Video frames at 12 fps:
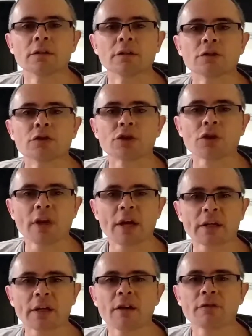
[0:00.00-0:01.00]
So
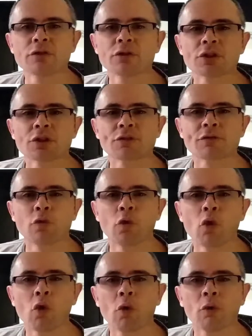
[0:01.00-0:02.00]
that covers us
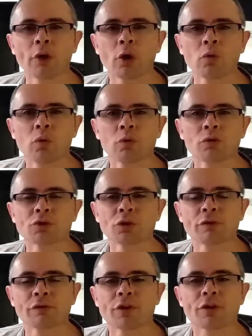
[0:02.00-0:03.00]
for sort
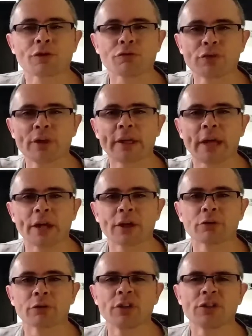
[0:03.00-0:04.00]
of the three
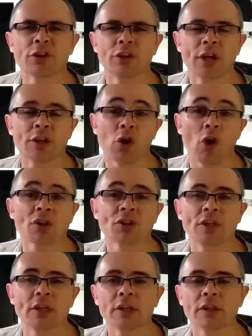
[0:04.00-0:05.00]
categories that, as I
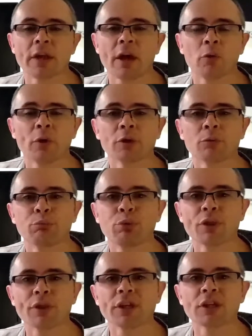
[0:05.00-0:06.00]
see it, that we can
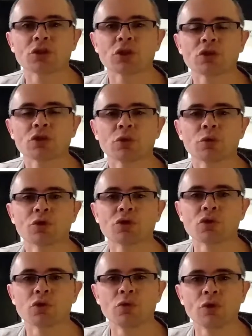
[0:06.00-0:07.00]
put things into as
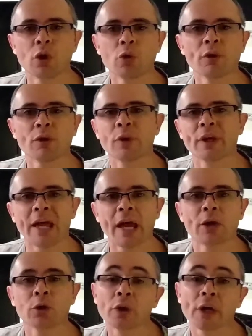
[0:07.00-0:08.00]
to whether we
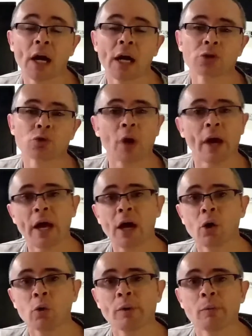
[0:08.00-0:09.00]
can or can't, or
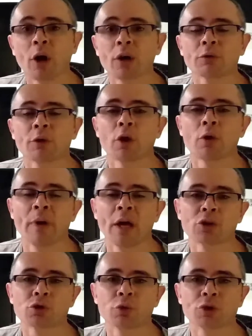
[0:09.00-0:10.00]
how we might go
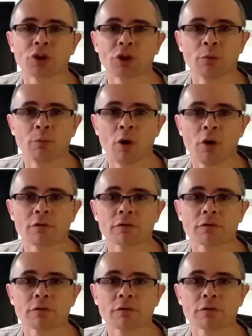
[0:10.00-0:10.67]
about switching them off.